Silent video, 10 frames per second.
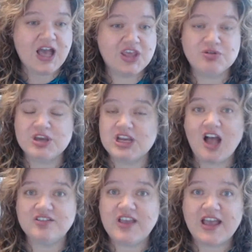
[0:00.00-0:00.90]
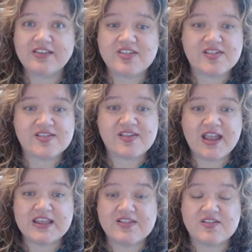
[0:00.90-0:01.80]
You can contact the
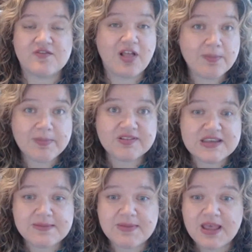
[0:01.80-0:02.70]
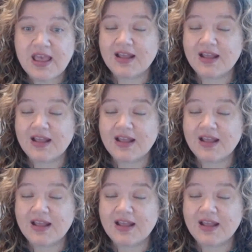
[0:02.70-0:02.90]
Society's development team,